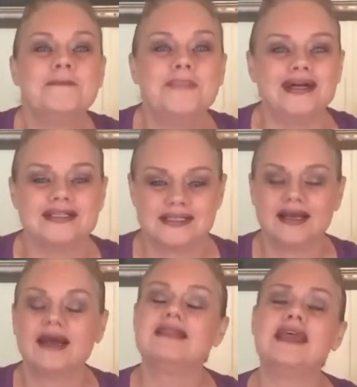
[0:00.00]
But
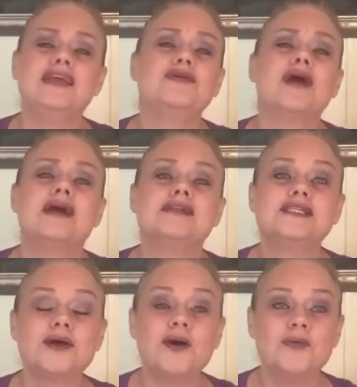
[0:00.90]
thank you guys
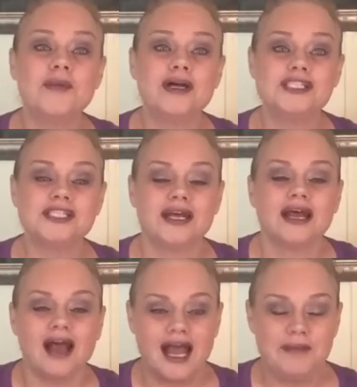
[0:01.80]
so much.
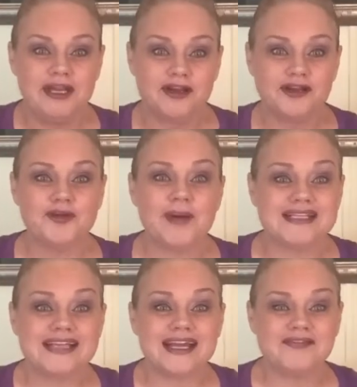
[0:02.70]
I'm here to do my
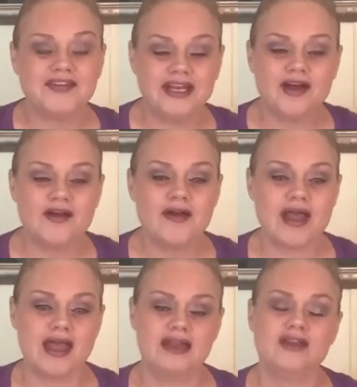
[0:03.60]
second video,
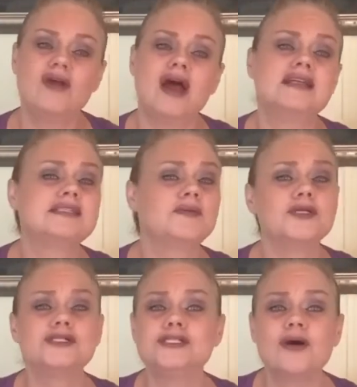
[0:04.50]
and you guys
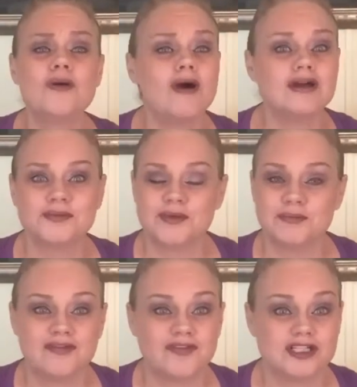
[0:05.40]
were so awesome with
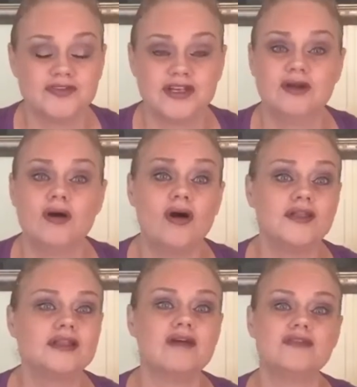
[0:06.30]
my first video. All
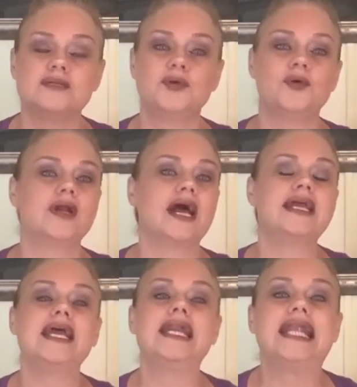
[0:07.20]
the love and support. I
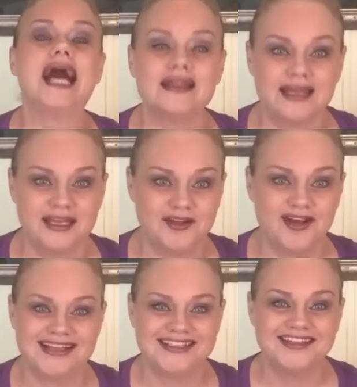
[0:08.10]
cannot thank you
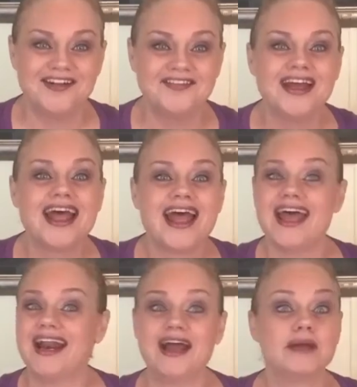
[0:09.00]
guys enough,
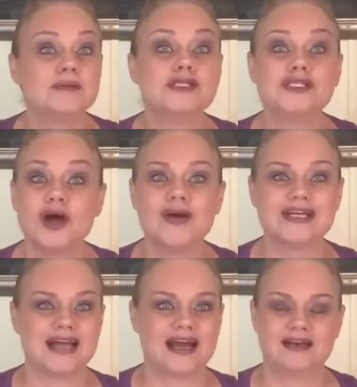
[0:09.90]
and I am so
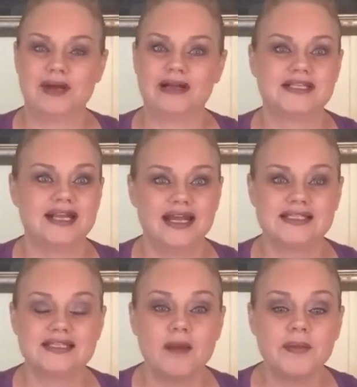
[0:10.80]
excited about today's
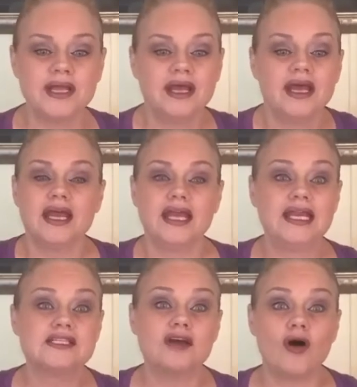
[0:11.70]
topic. It
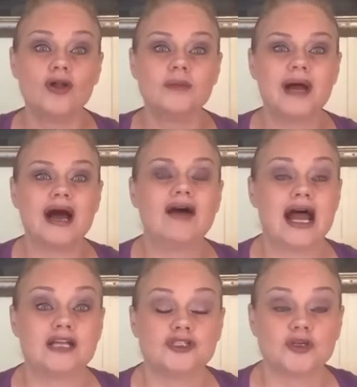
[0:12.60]
is all about
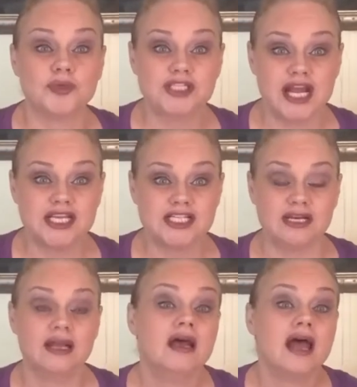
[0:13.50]
astral
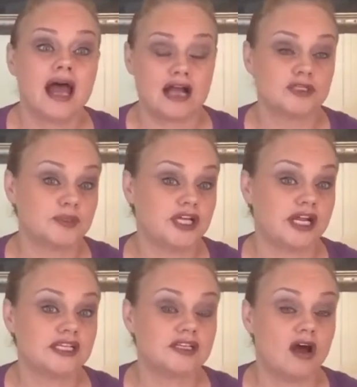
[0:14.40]
projection. Astral
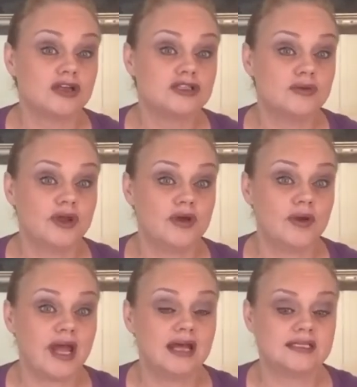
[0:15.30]
projection is also known
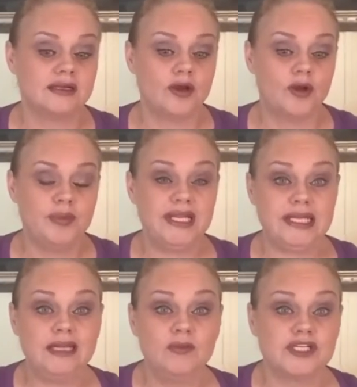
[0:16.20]
as an
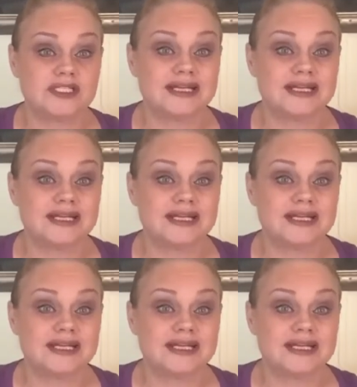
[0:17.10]
OBE, which is